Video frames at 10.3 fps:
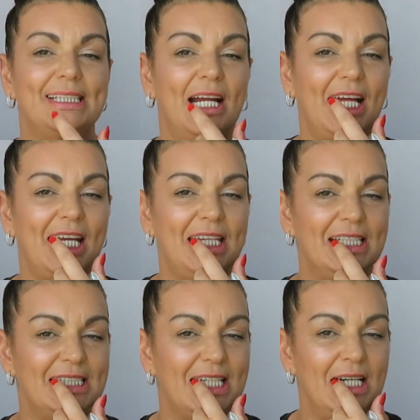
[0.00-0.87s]
that I
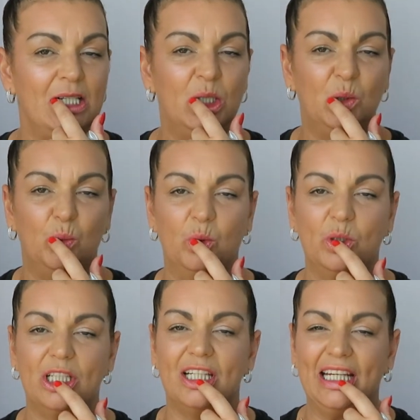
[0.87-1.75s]
get this
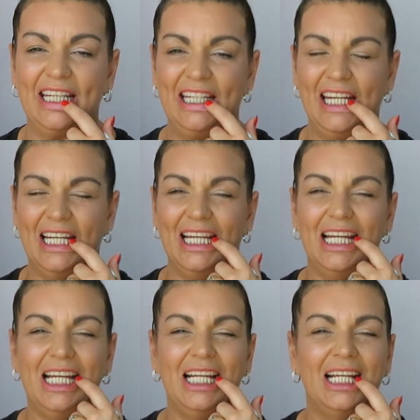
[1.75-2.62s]
waterline here